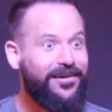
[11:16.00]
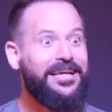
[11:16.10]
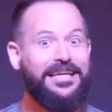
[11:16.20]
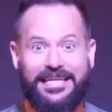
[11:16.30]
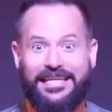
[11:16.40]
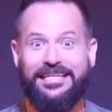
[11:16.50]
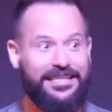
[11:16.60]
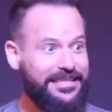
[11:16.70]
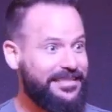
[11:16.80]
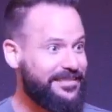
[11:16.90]
He
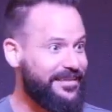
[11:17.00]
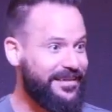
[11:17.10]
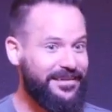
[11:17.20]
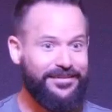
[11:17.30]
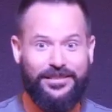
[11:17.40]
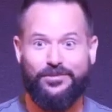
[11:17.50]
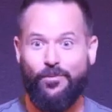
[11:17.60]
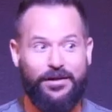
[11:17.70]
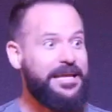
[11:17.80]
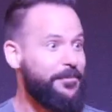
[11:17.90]
is uh, he's
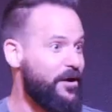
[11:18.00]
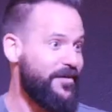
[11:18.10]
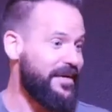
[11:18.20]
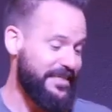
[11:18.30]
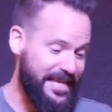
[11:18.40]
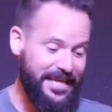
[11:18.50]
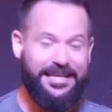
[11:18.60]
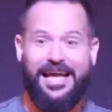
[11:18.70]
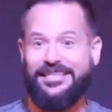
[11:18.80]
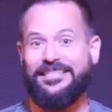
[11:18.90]
walking. He, matter of fact, he has
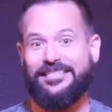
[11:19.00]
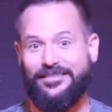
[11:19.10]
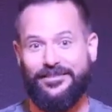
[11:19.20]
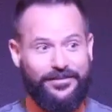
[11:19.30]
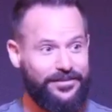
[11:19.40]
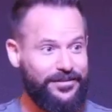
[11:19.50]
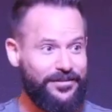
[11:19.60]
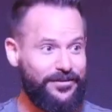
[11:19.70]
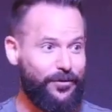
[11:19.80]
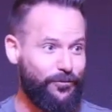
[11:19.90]
access to,
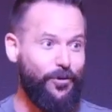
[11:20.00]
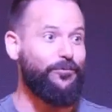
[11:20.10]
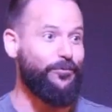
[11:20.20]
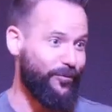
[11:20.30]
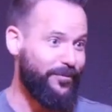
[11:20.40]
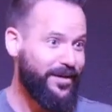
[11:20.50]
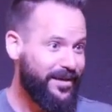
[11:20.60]
to the throne room.